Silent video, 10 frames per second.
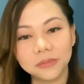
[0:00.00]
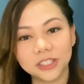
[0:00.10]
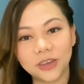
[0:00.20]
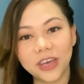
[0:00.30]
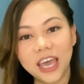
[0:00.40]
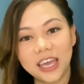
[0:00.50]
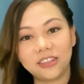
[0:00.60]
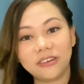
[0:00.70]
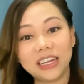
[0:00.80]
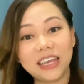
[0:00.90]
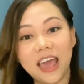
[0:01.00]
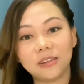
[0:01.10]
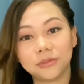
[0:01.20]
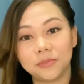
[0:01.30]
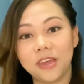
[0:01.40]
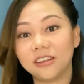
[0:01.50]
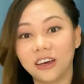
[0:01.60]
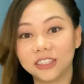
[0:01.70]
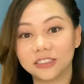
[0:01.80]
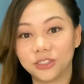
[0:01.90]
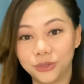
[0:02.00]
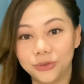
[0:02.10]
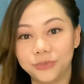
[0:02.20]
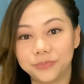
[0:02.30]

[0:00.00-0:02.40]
so it really helps me a lot too.